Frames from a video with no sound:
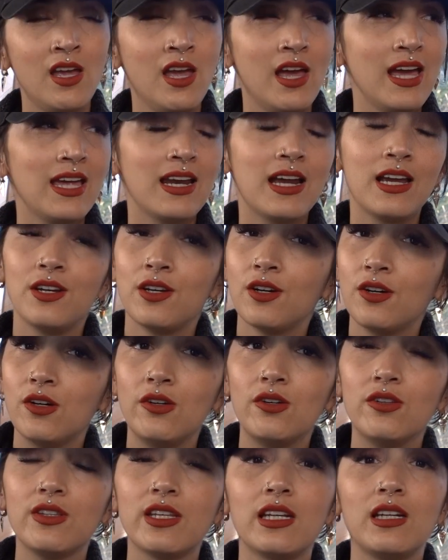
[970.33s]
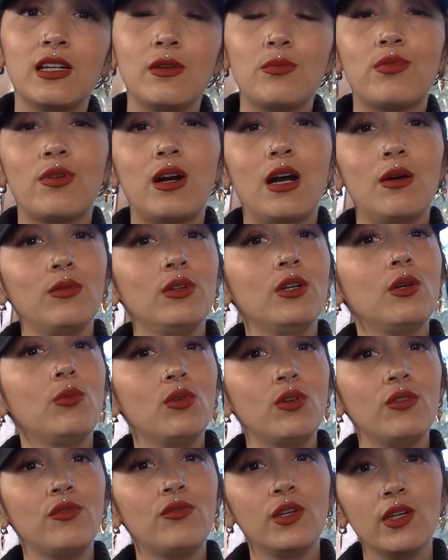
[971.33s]
And I know that it probably
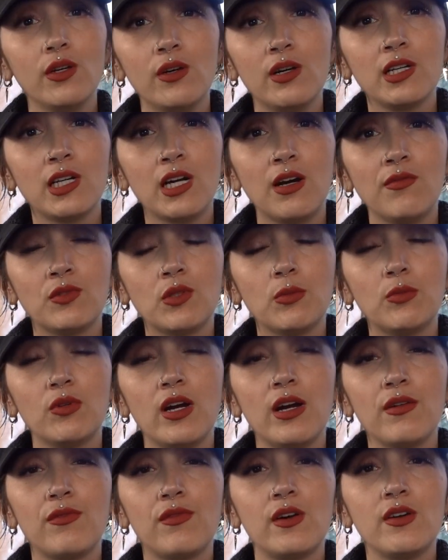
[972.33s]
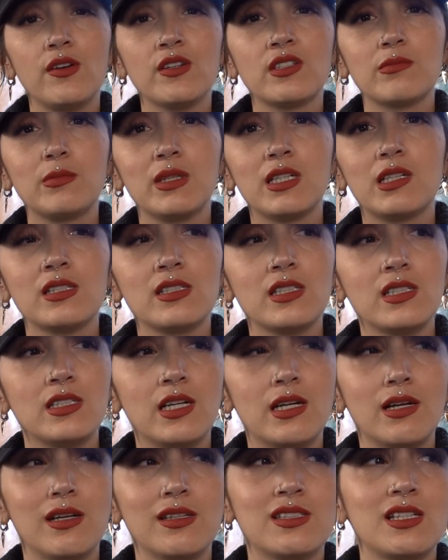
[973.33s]
will feel uncomfortable at first, because it
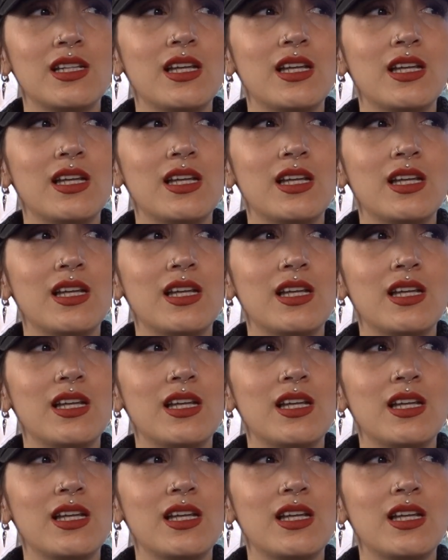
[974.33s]
does.